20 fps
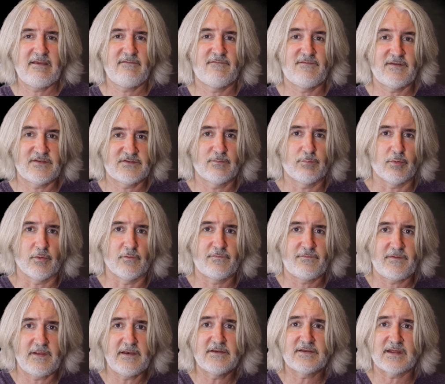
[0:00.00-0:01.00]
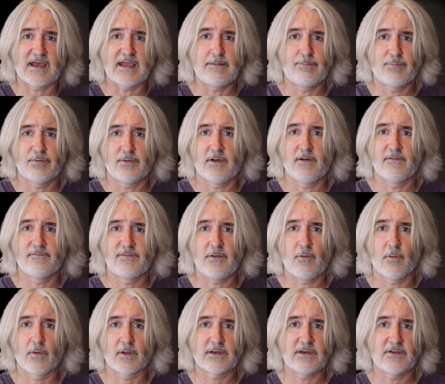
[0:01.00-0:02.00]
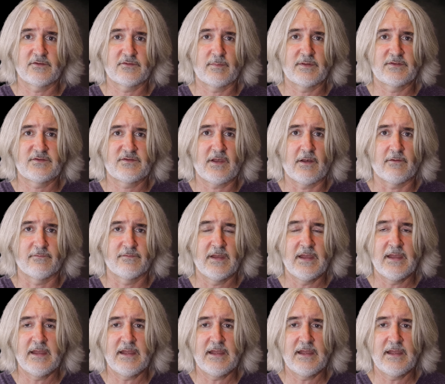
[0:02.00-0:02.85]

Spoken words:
visible phenotype of the organism itself.